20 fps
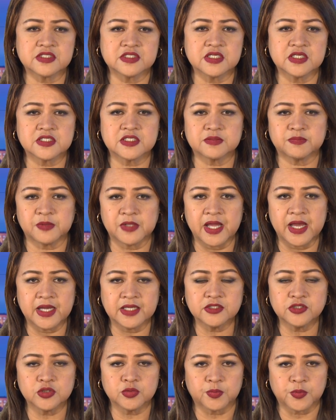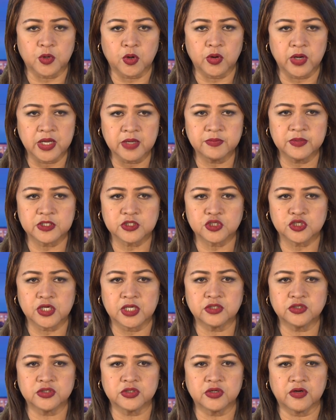Stitt's plan to prohibit
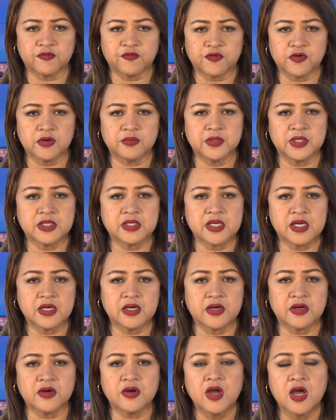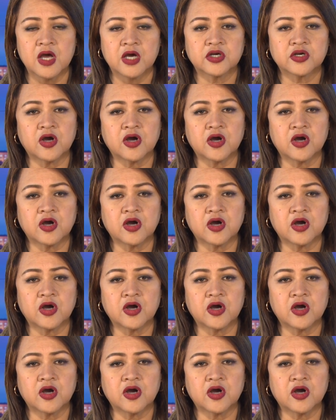gender-affirming care